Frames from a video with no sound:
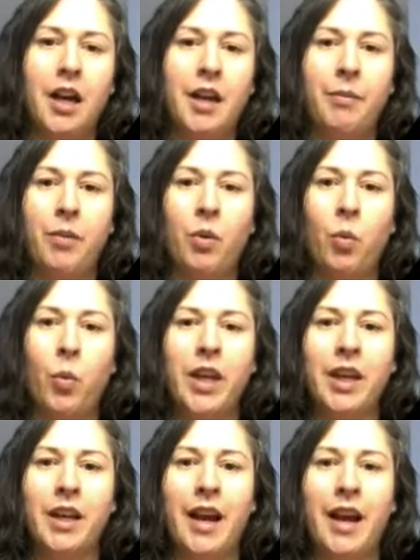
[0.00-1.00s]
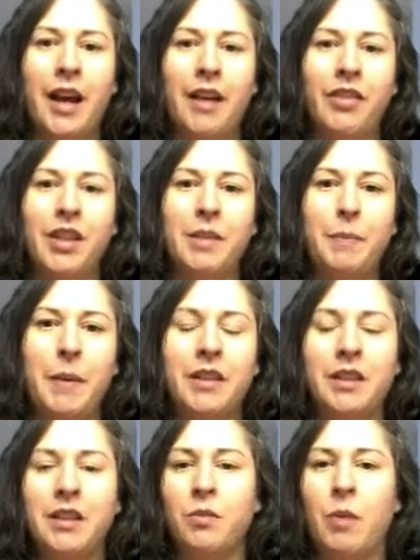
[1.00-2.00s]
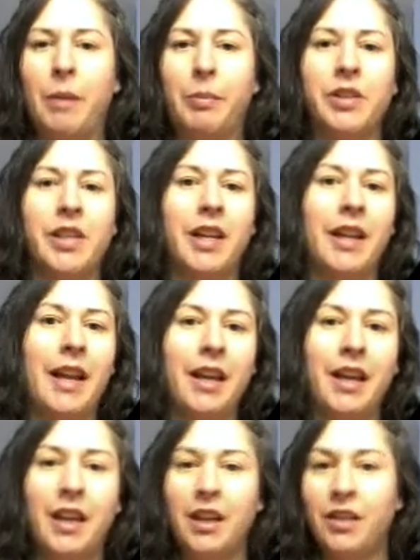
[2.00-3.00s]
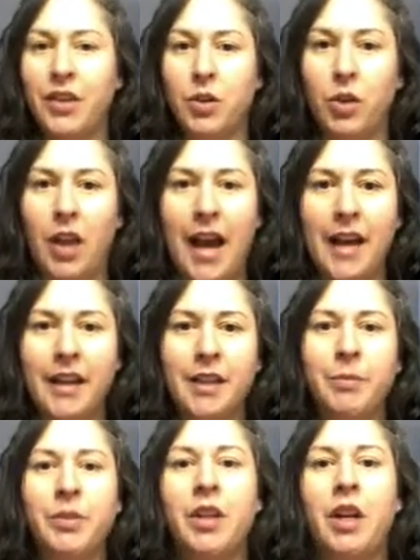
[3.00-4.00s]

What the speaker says: we can have these pieces represent individual atoms.